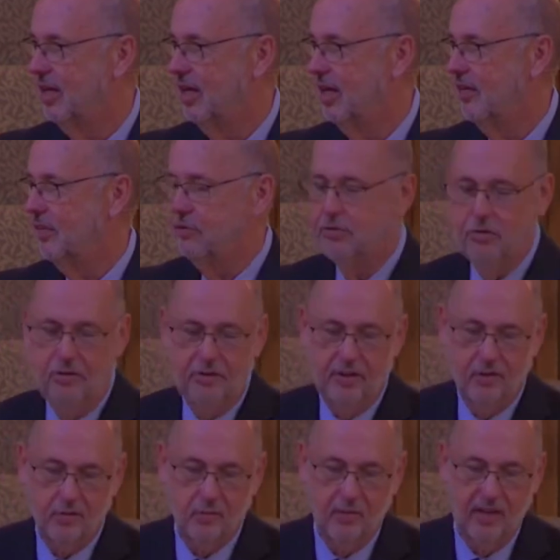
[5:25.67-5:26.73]
The truth is,
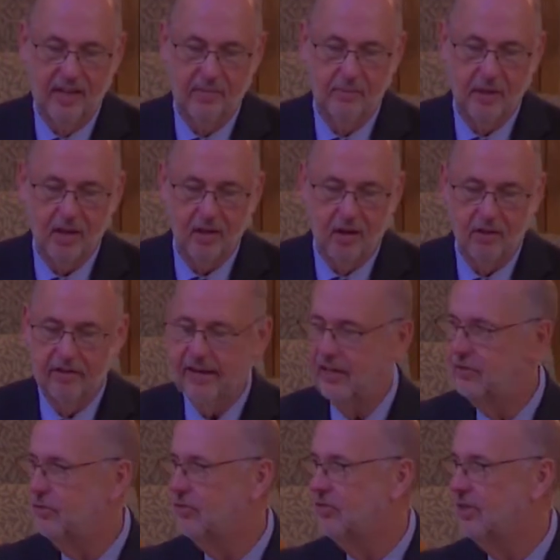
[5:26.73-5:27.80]
we have been called to
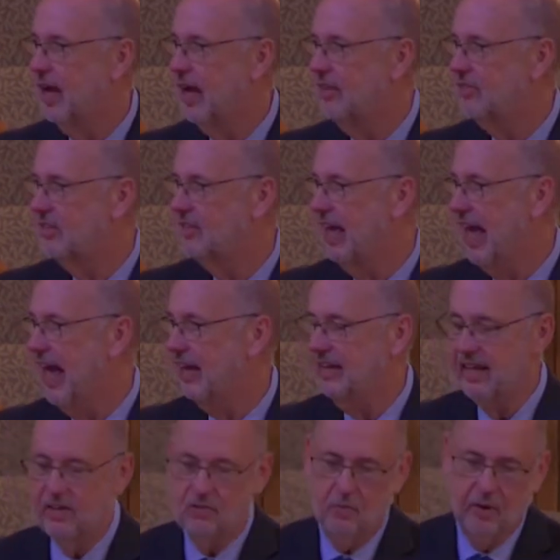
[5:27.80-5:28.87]
exercise that
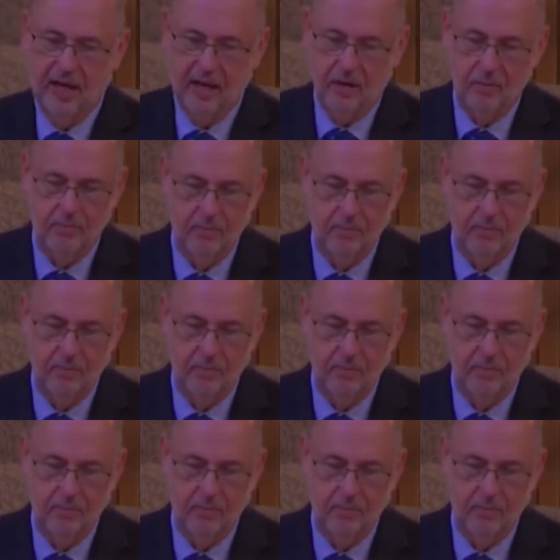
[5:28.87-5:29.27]
as well,